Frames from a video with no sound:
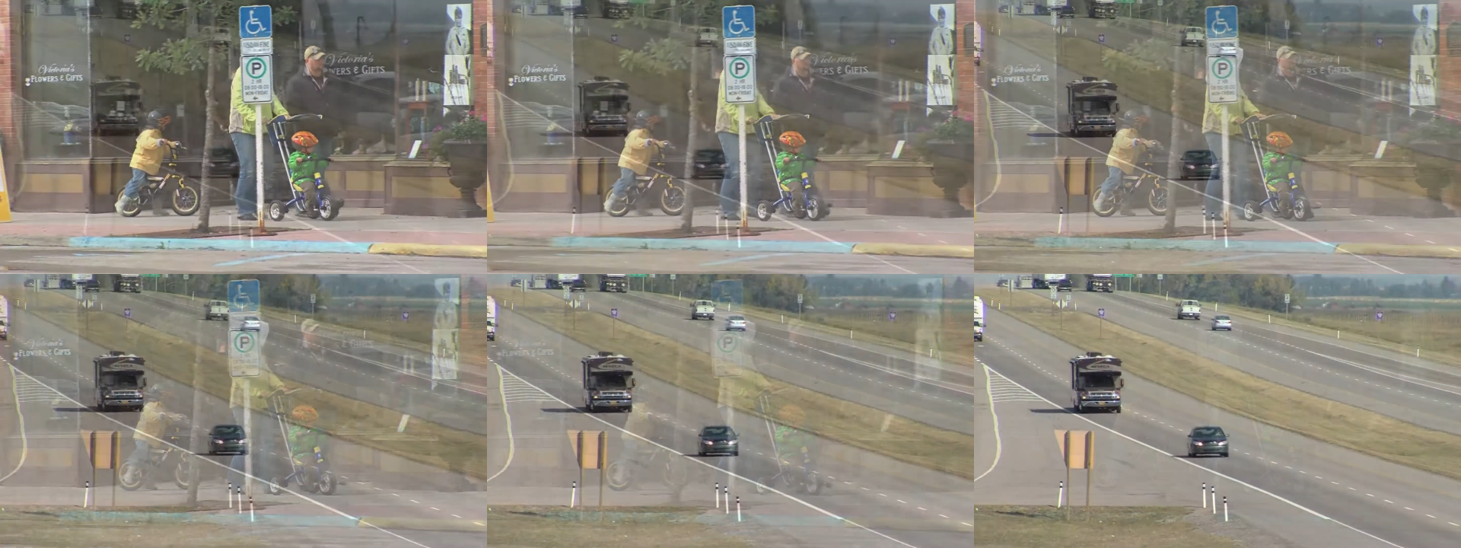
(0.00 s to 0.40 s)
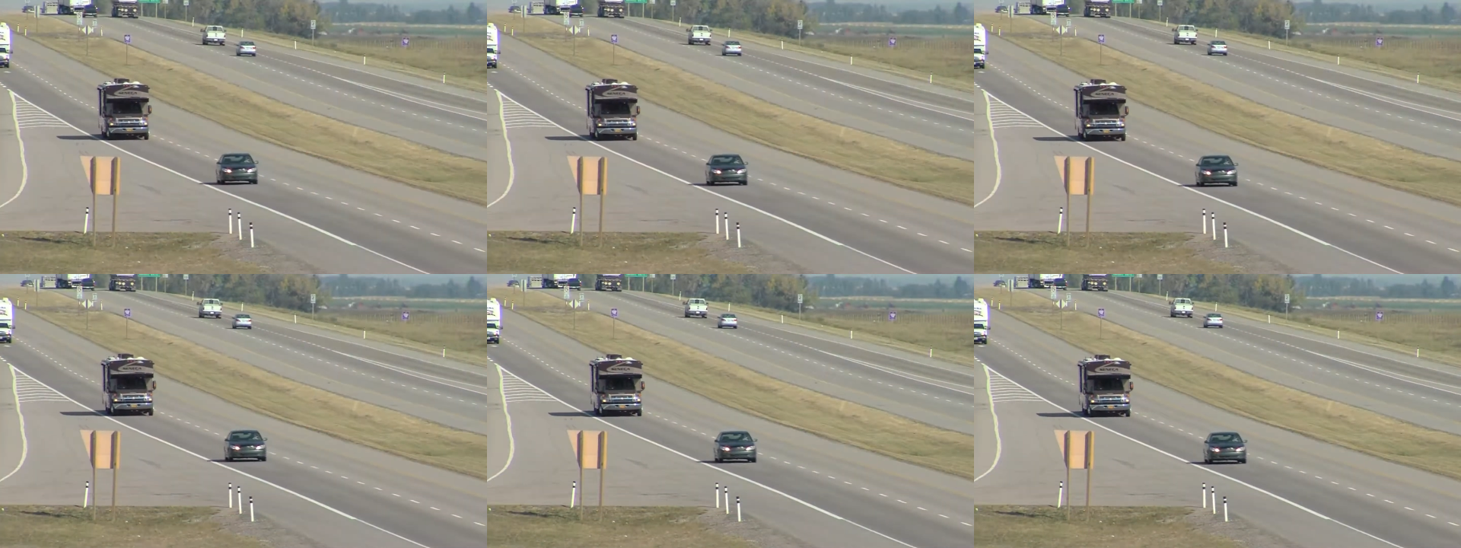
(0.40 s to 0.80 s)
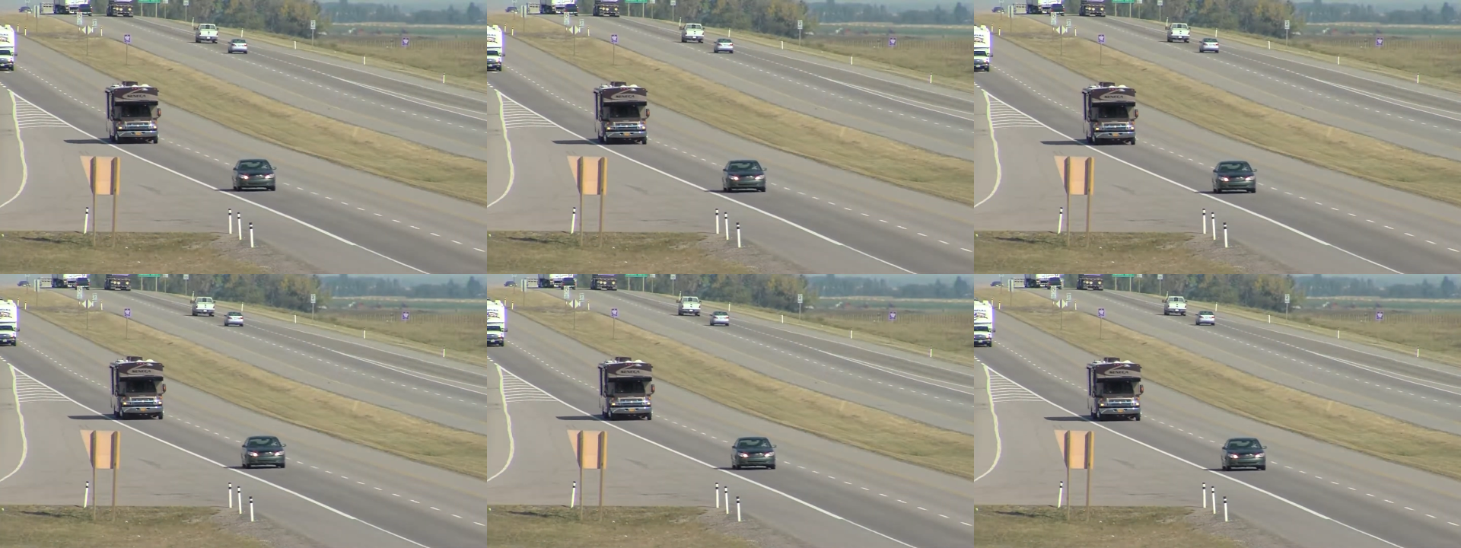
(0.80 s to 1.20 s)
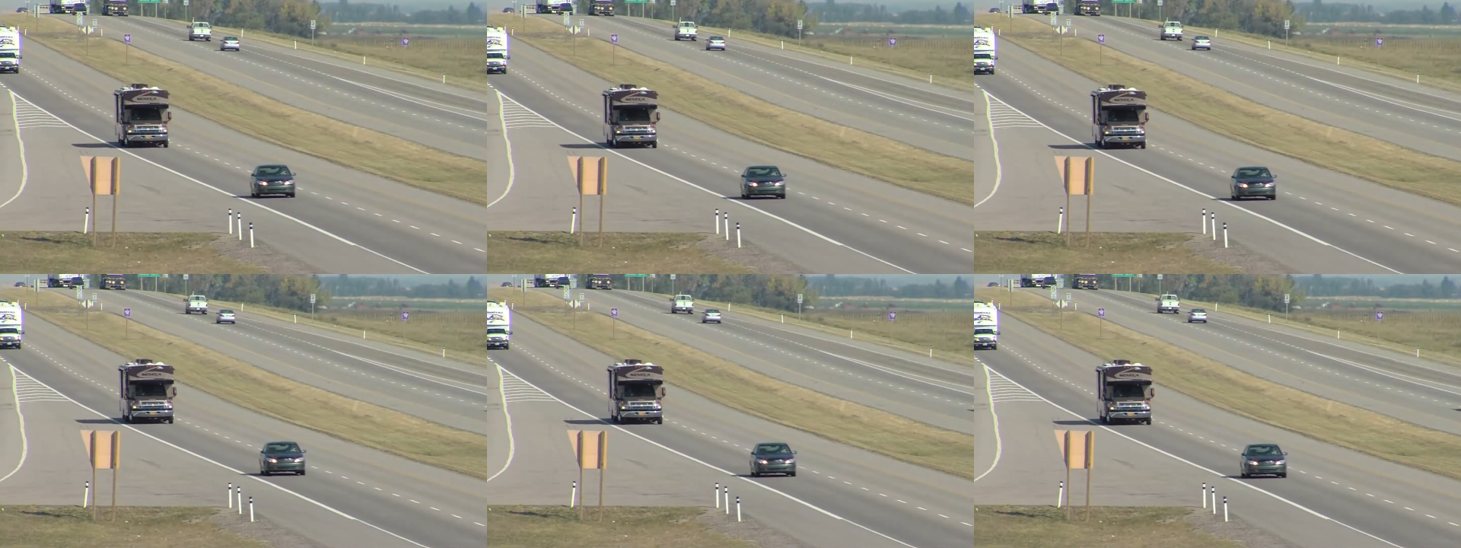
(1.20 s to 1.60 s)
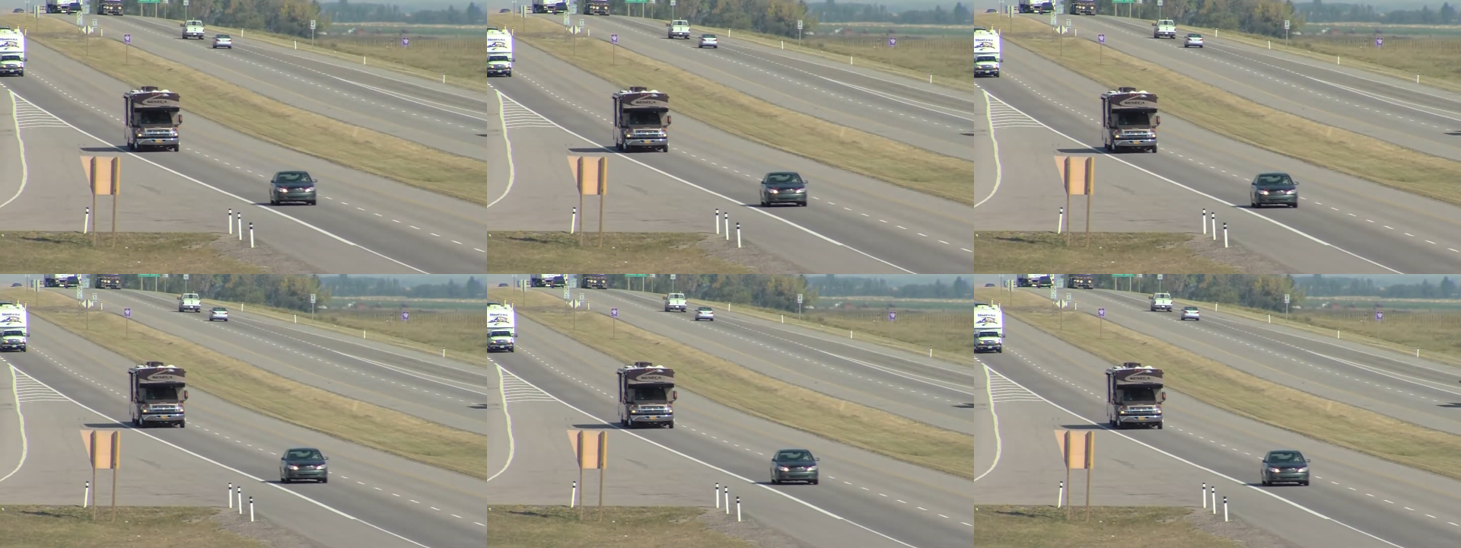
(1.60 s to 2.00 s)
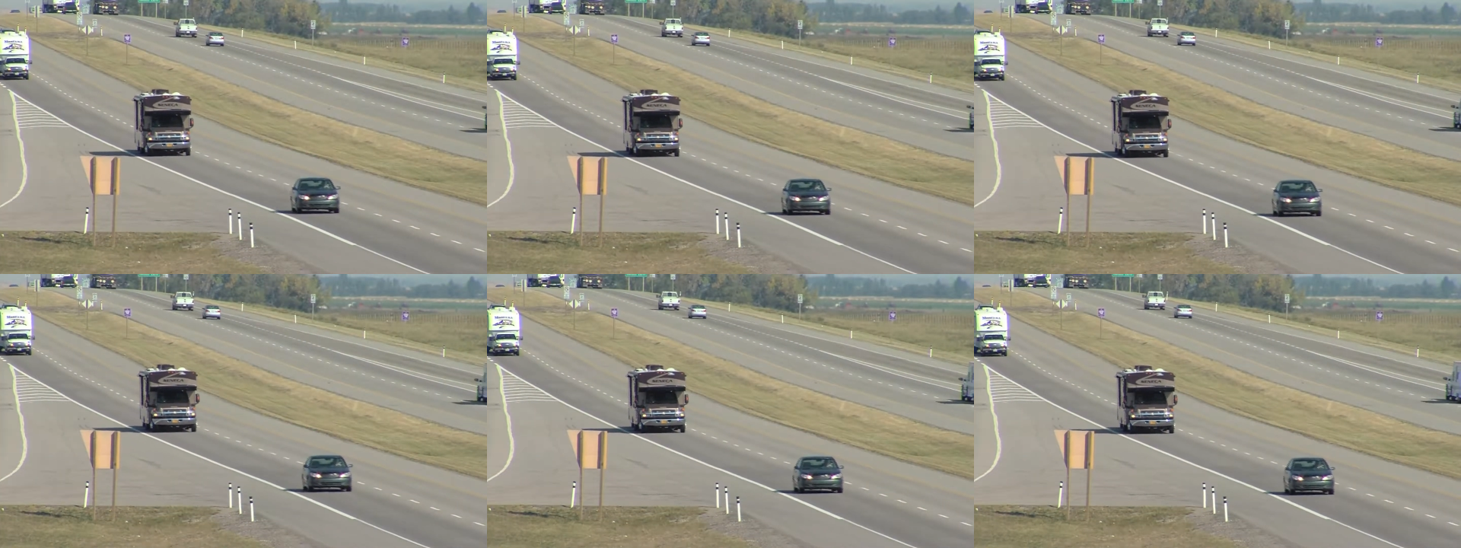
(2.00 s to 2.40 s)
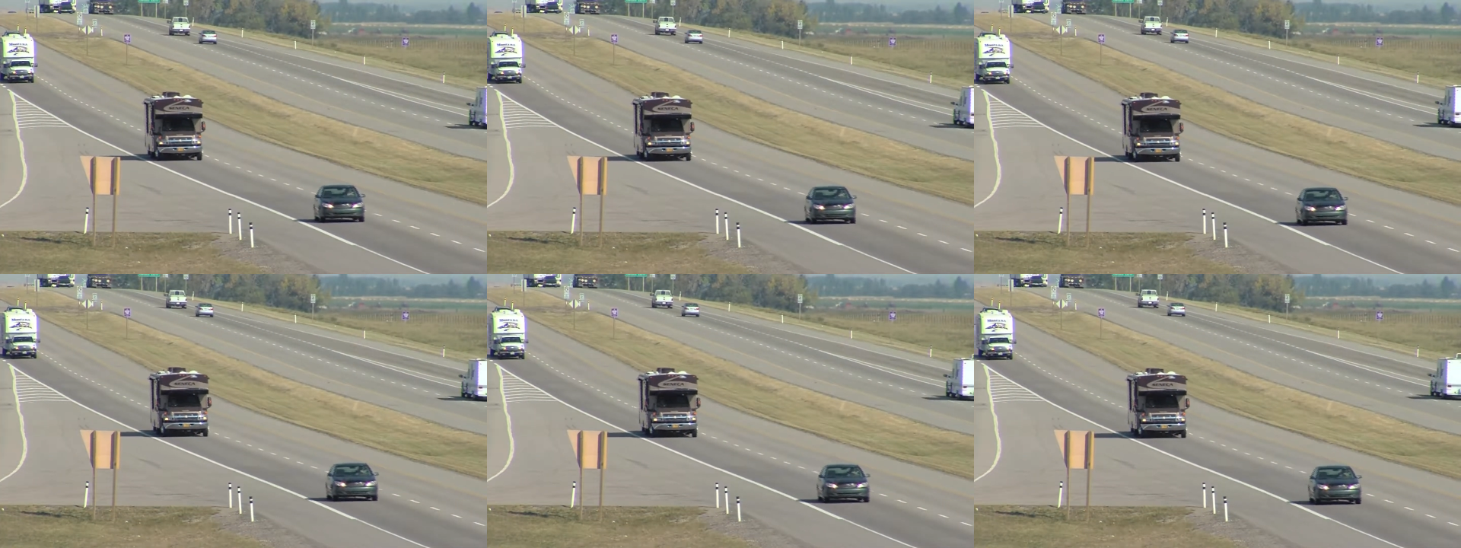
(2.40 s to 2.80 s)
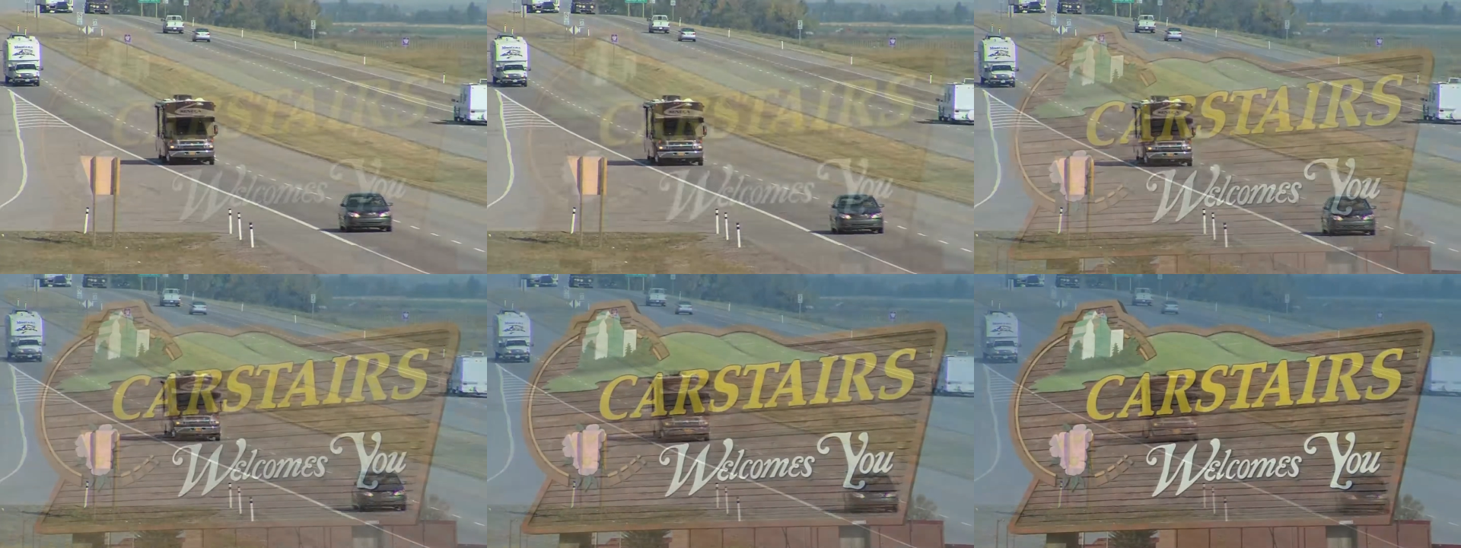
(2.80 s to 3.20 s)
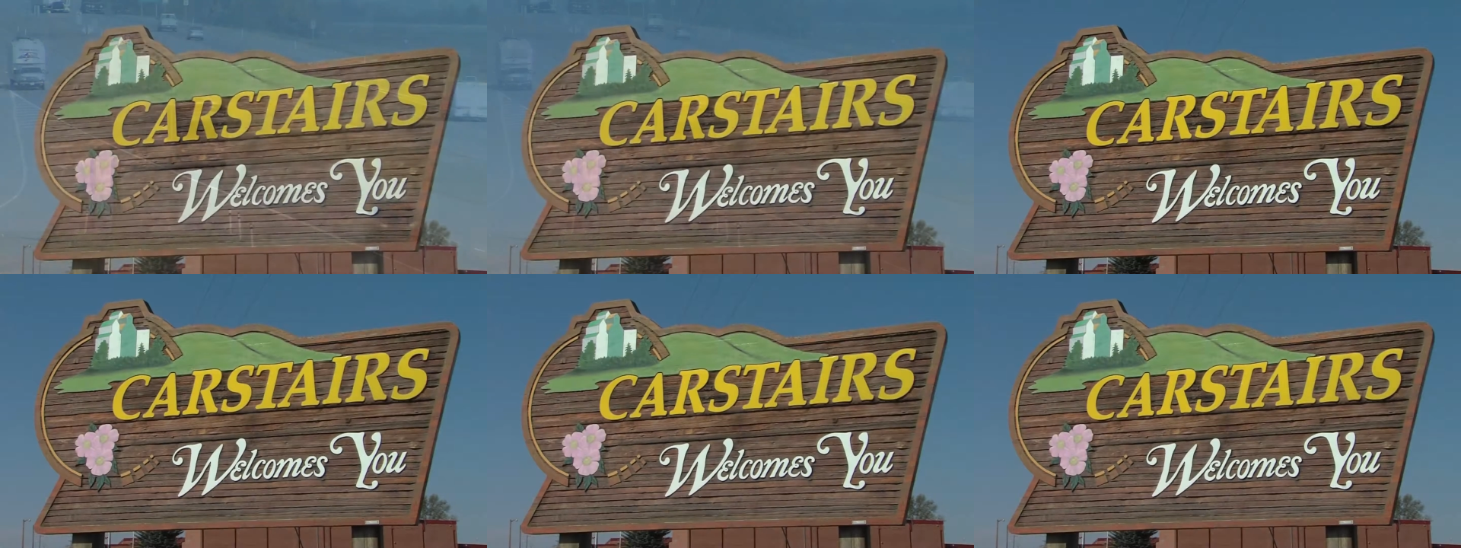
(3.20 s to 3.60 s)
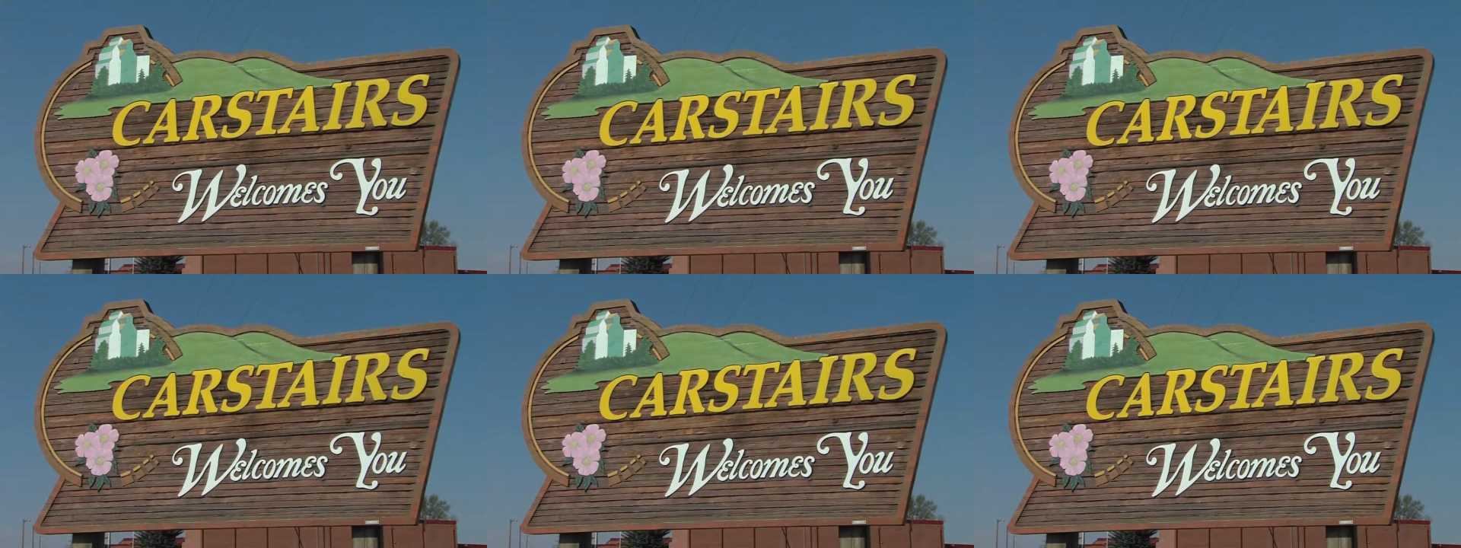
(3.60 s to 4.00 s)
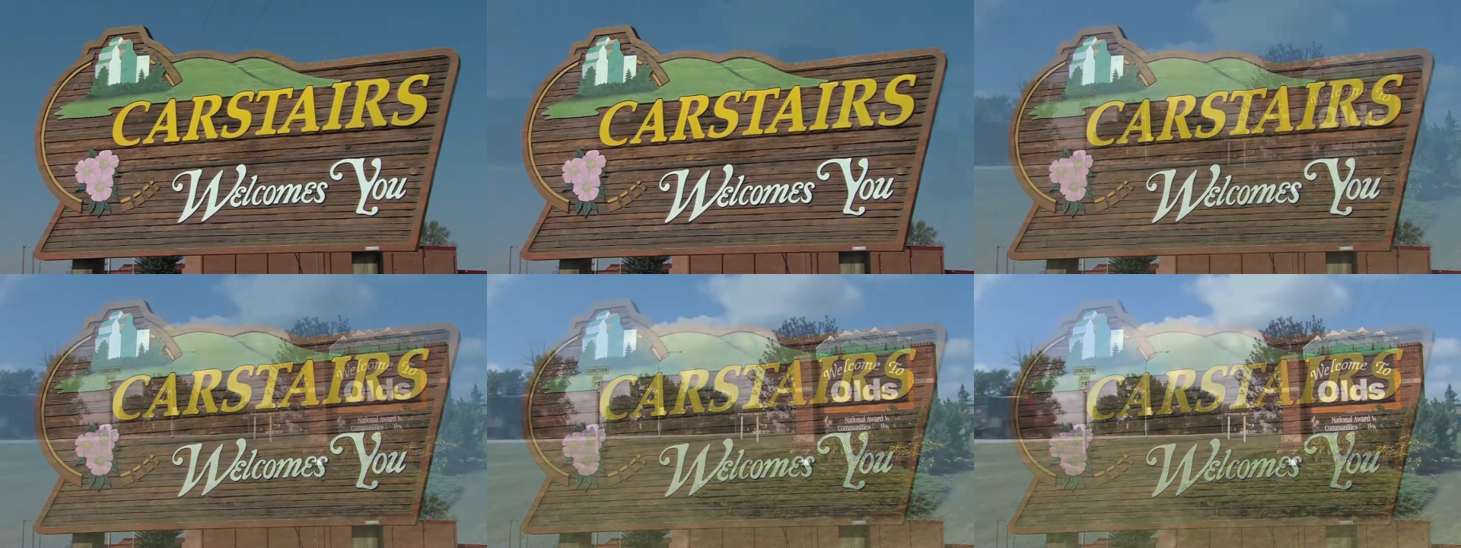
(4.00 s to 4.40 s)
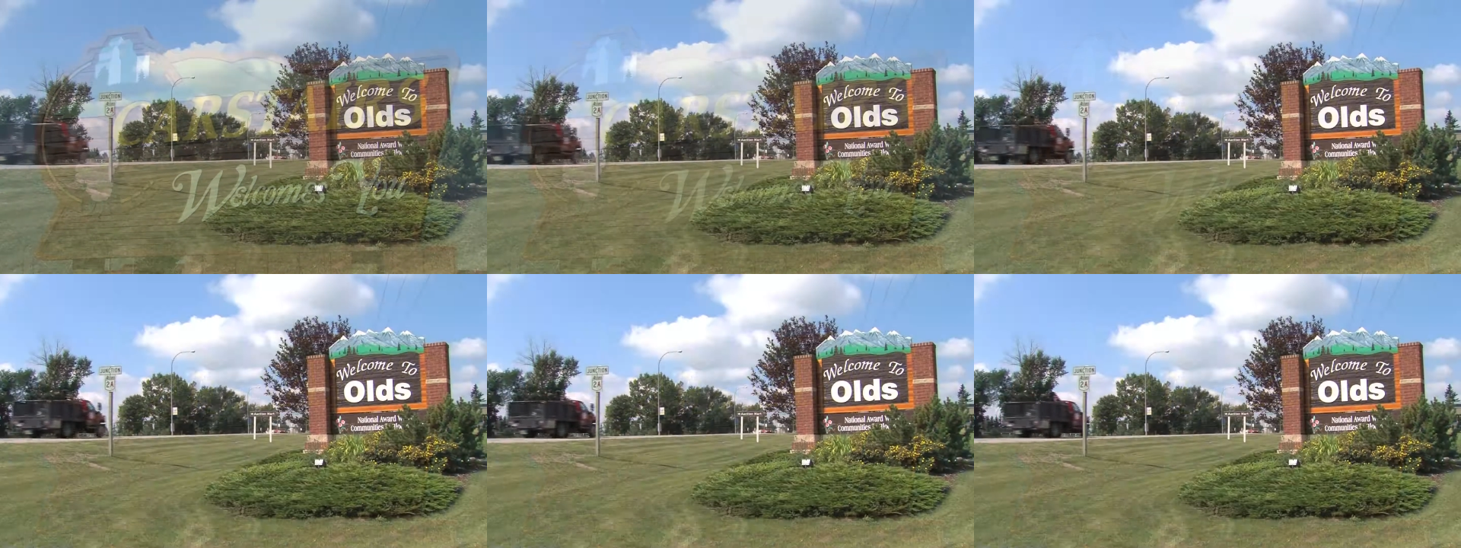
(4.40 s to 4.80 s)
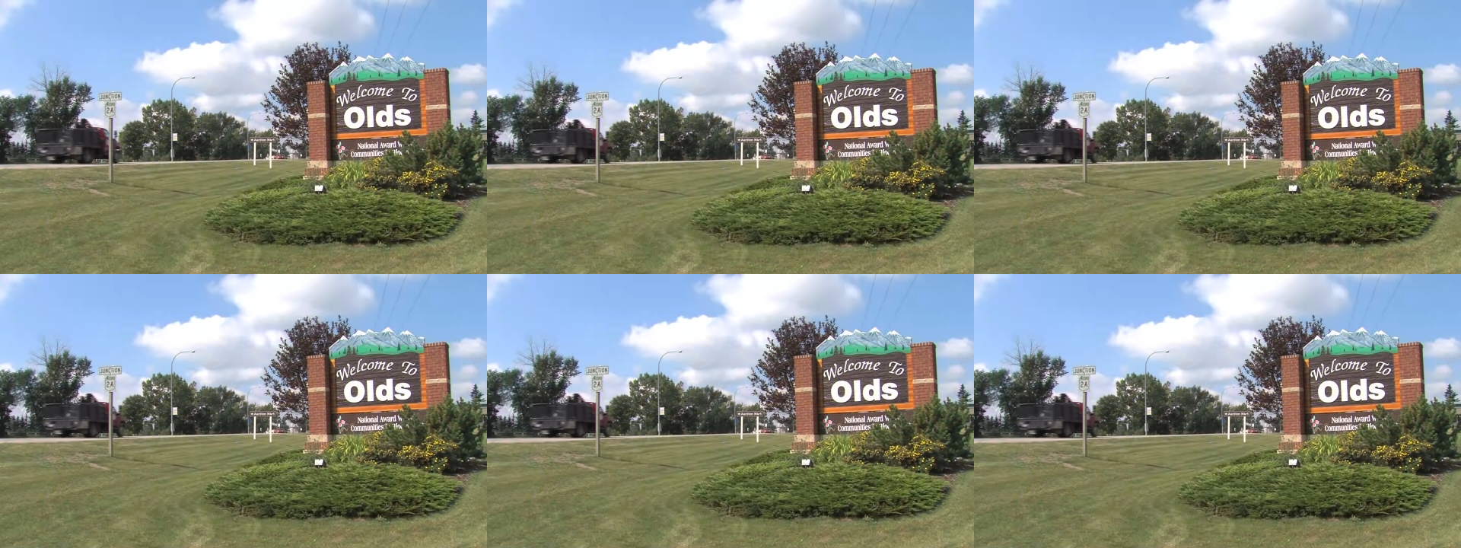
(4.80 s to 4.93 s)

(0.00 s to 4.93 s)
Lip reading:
(no speaker visible)